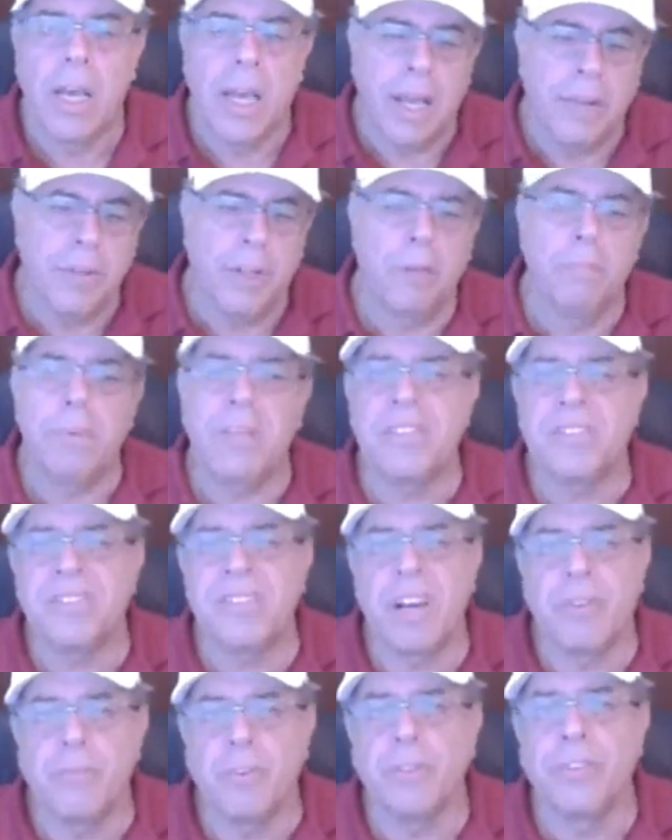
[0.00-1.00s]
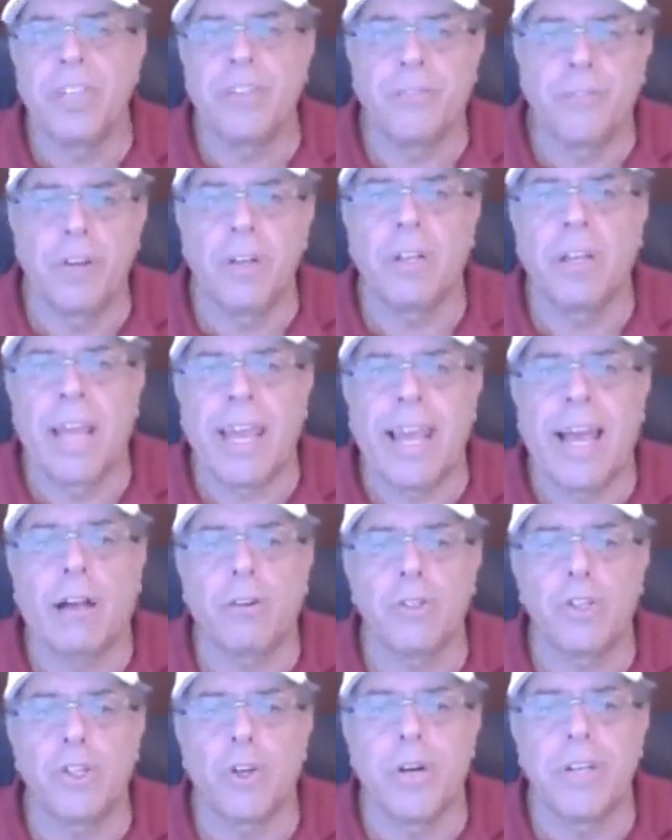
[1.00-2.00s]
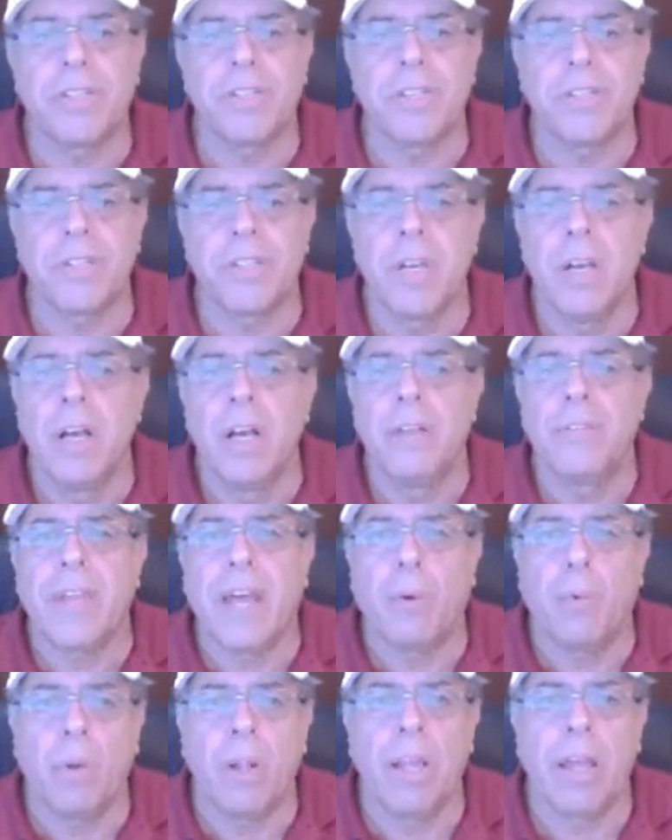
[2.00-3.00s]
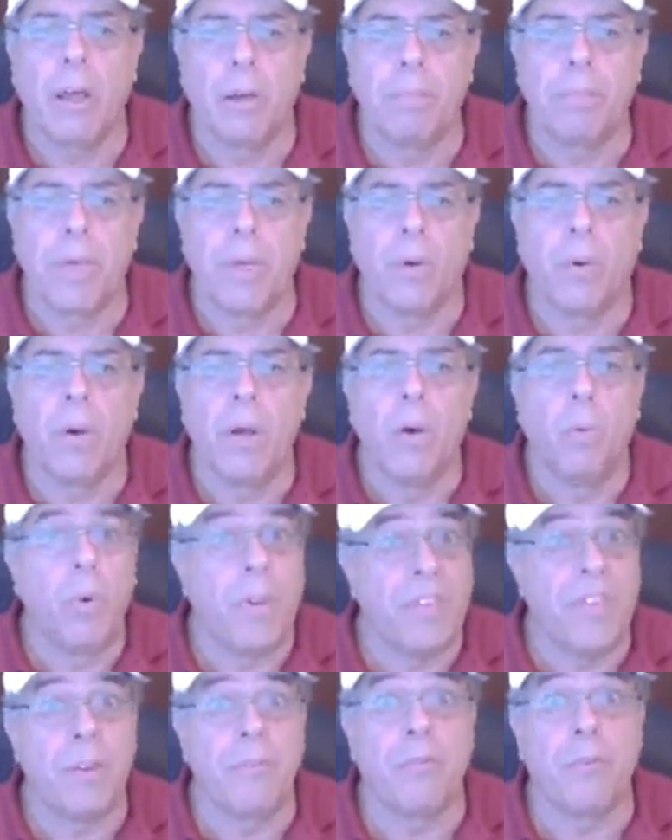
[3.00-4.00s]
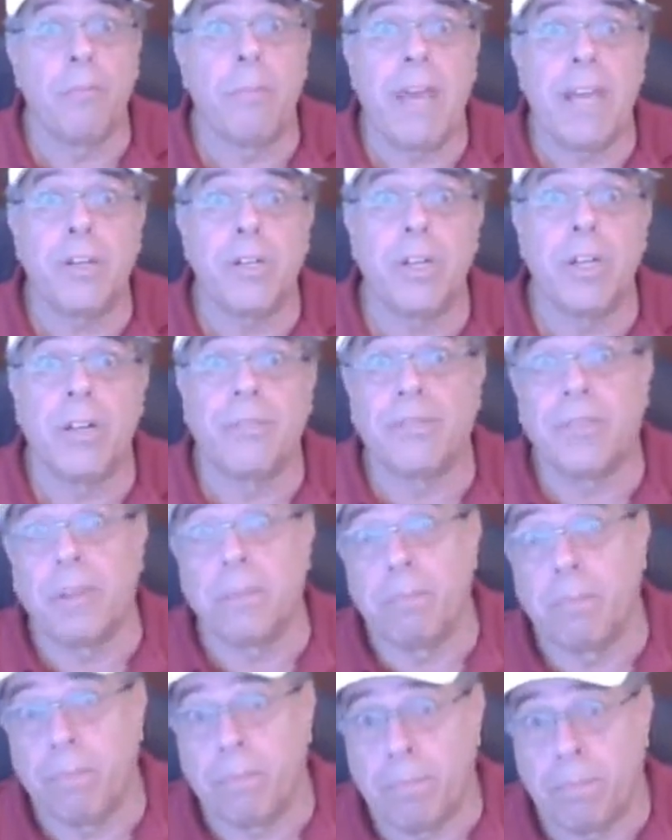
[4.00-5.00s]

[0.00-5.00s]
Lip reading: and there'll be several different layout choices that will help you with information if the